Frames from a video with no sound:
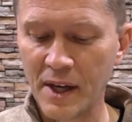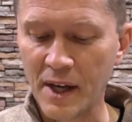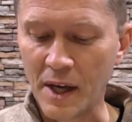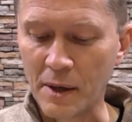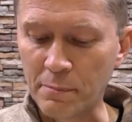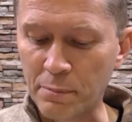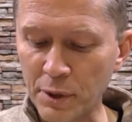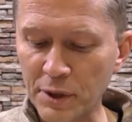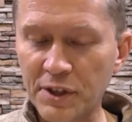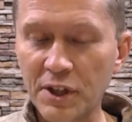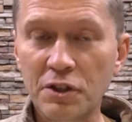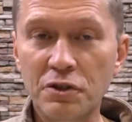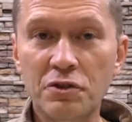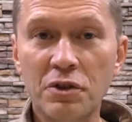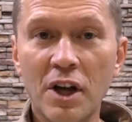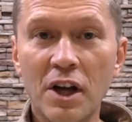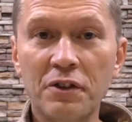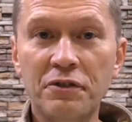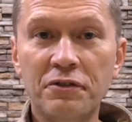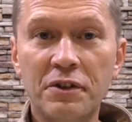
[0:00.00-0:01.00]
and put their
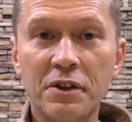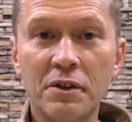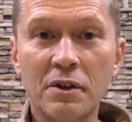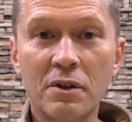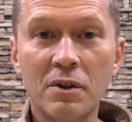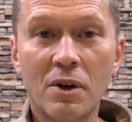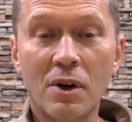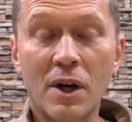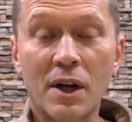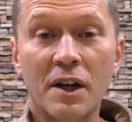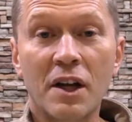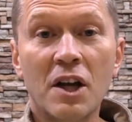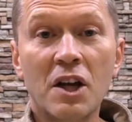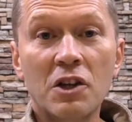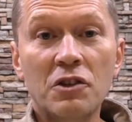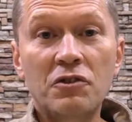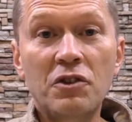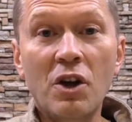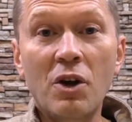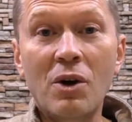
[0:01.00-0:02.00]
trust in the
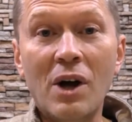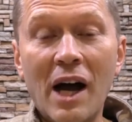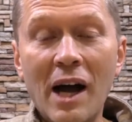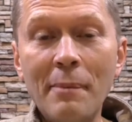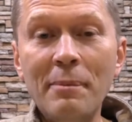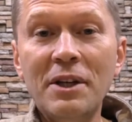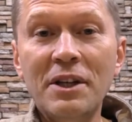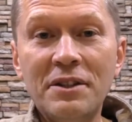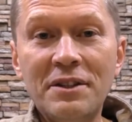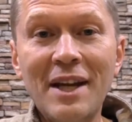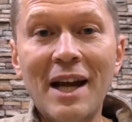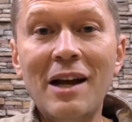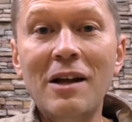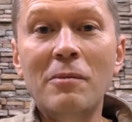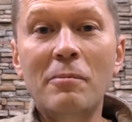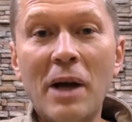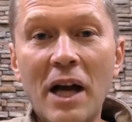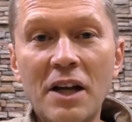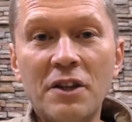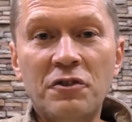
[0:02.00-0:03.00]
Lord. So I'm going to tell
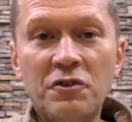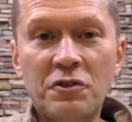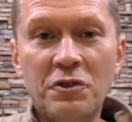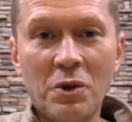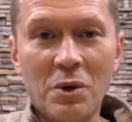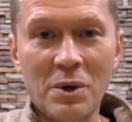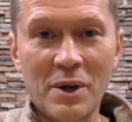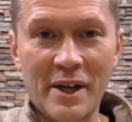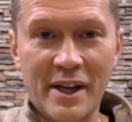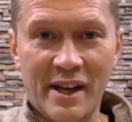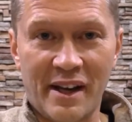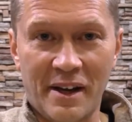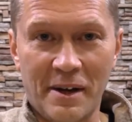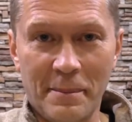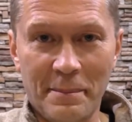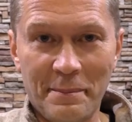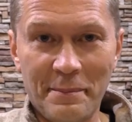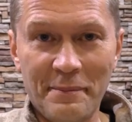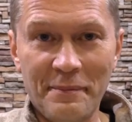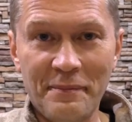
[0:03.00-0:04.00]
my story
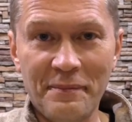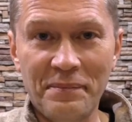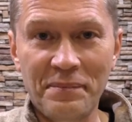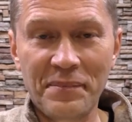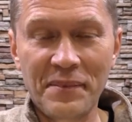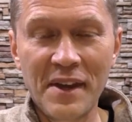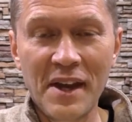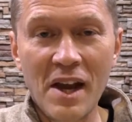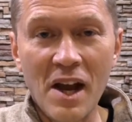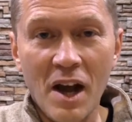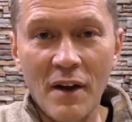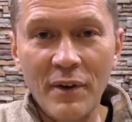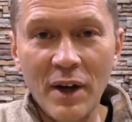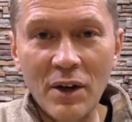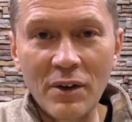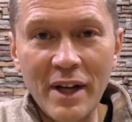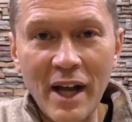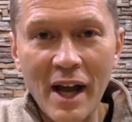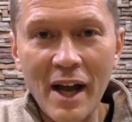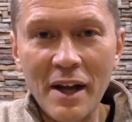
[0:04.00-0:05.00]
of
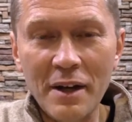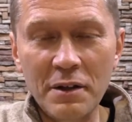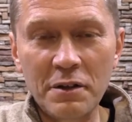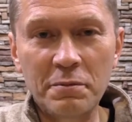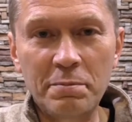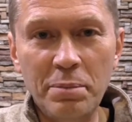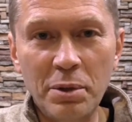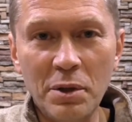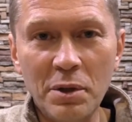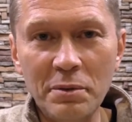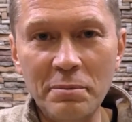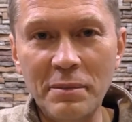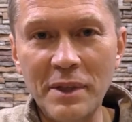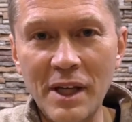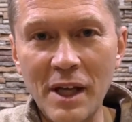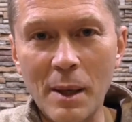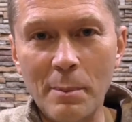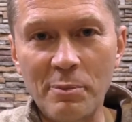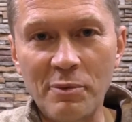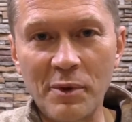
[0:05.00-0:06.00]
how God has pulled
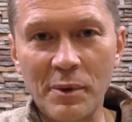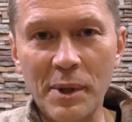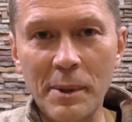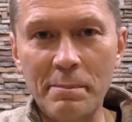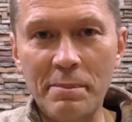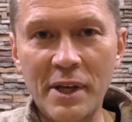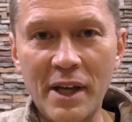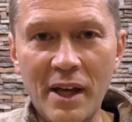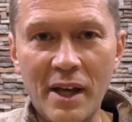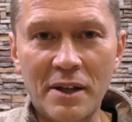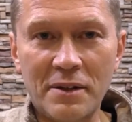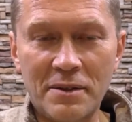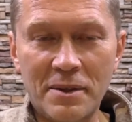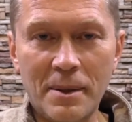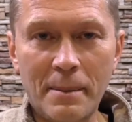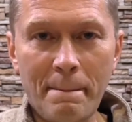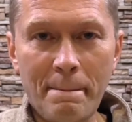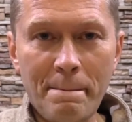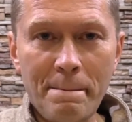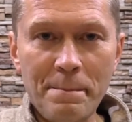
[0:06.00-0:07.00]
me up from the
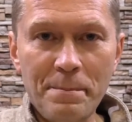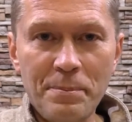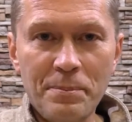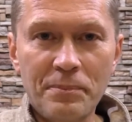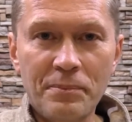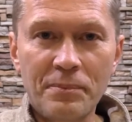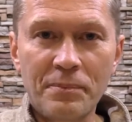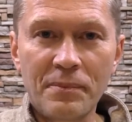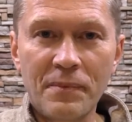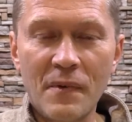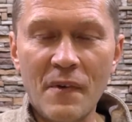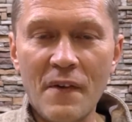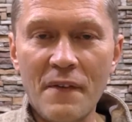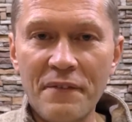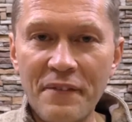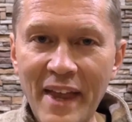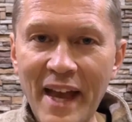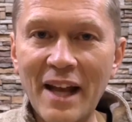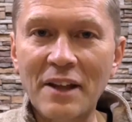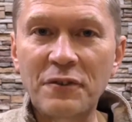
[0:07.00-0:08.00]
pit.
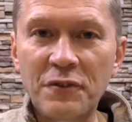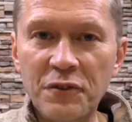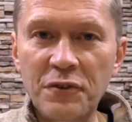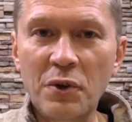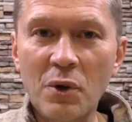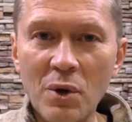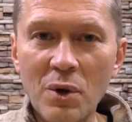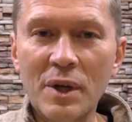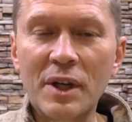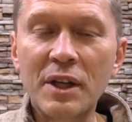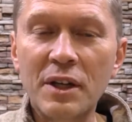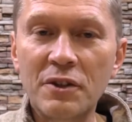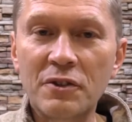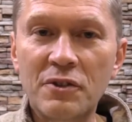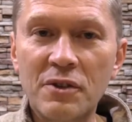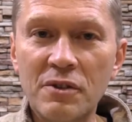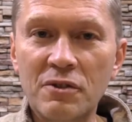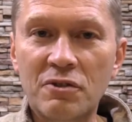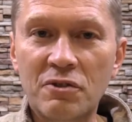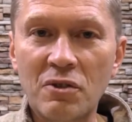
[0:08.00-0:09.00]
That story
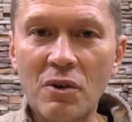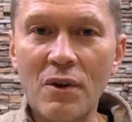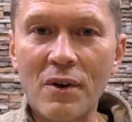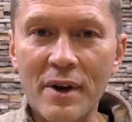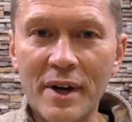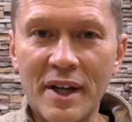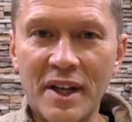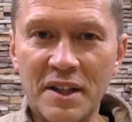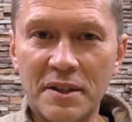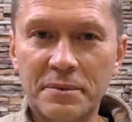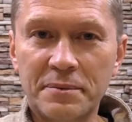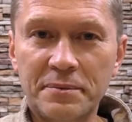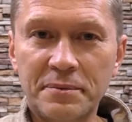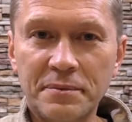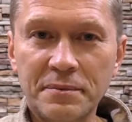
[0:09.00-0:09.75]
is the story